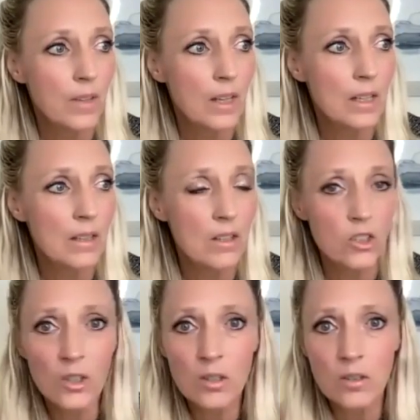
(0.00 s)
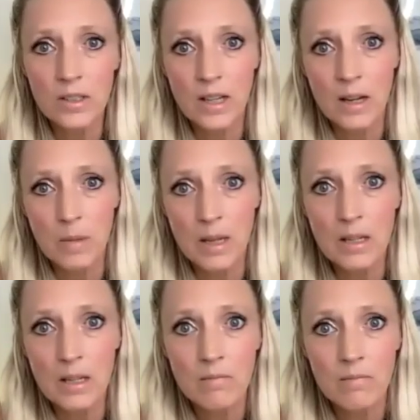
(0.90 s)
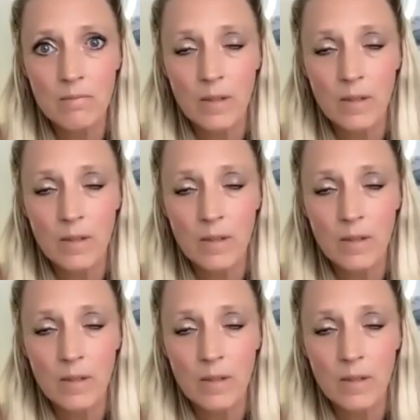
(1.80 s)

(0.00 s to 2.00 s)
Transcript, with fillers: and in the circles that I'm in,